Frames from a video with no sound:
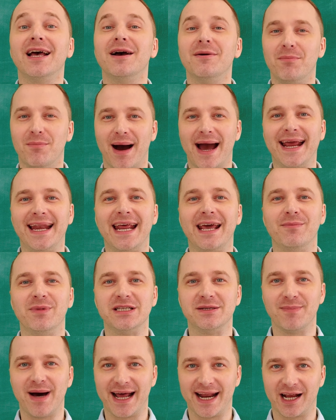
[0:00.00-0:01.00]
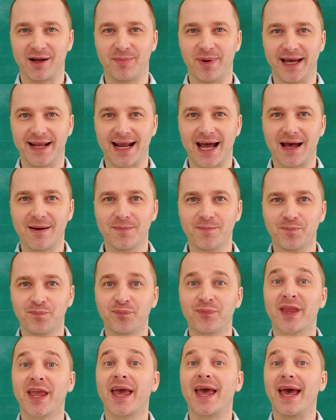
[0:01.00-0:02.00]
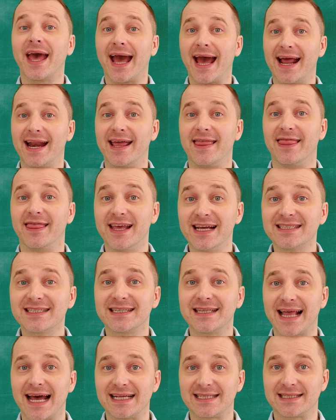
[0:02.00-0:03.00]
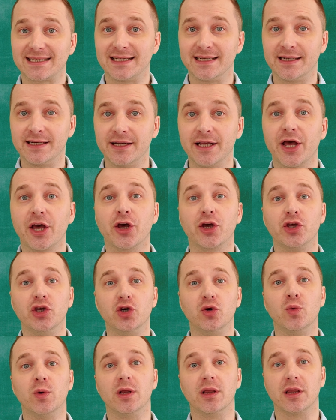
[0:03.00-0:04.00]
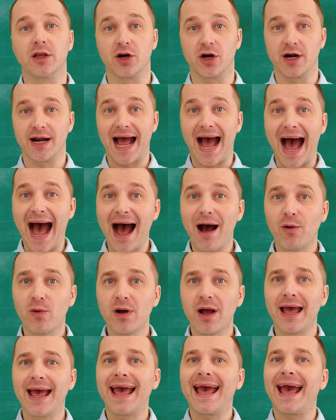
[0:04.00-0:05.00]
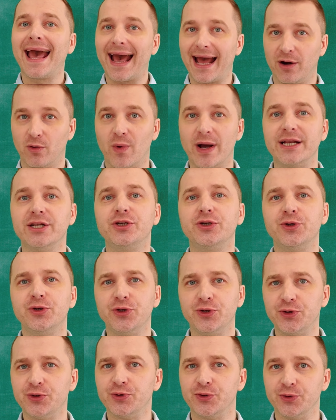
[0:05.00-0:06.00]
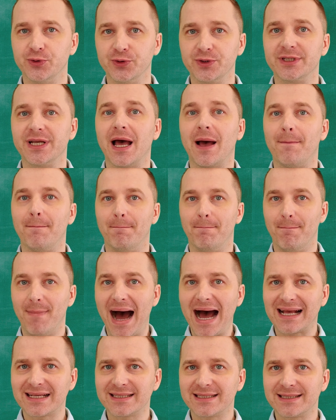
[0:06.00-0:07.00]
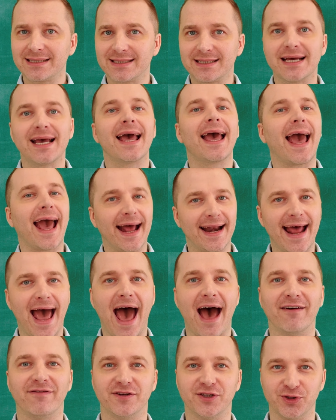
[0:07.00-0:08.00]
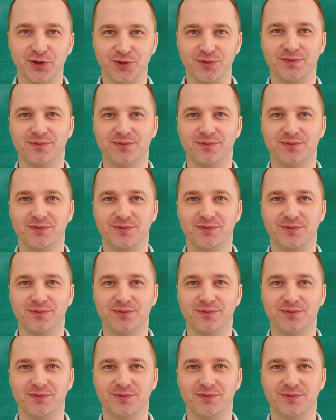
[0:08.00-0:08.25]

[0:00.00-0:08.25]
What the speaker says: My name is Marek Pena, and in this lesson, you will learn how and when to use must and have to.